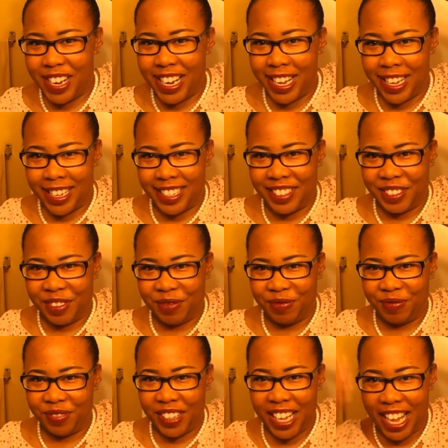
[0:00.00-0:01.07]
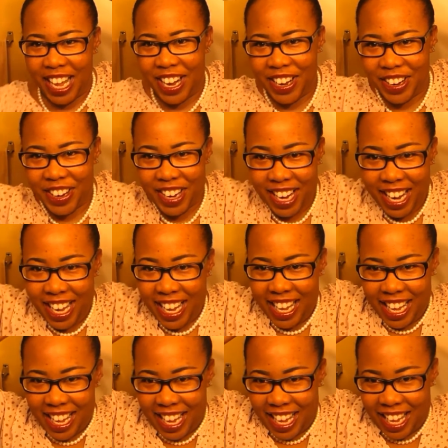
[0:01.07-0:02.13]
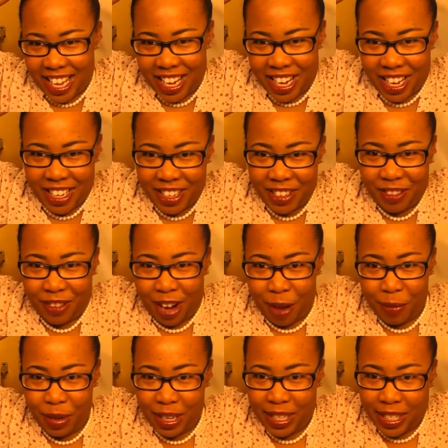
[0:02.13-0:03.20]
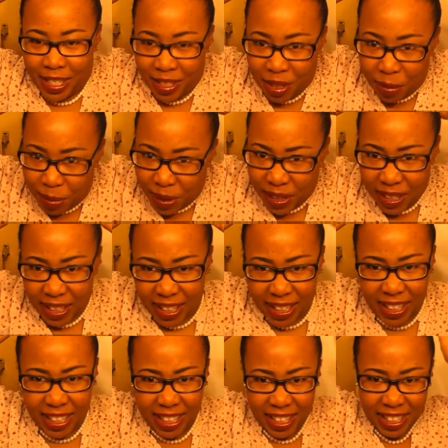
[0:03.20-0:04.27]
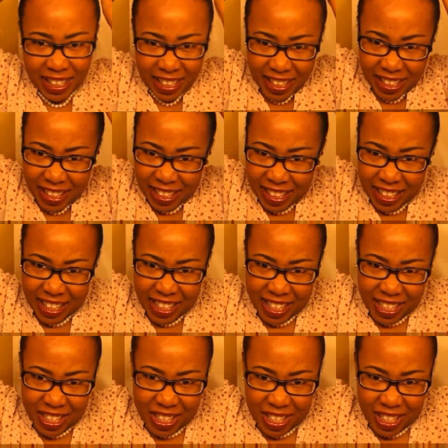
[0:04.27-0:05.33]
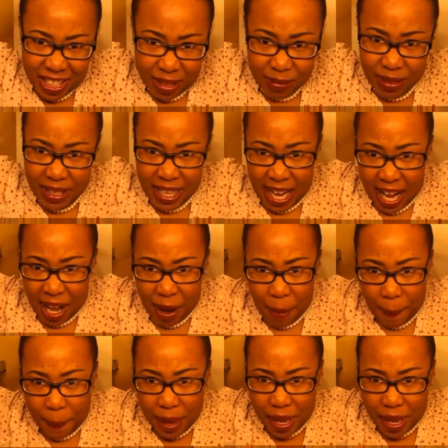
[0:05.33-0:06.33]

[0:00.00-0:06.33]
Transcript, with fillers: my uh, hair and uh, wrap it into a bun up top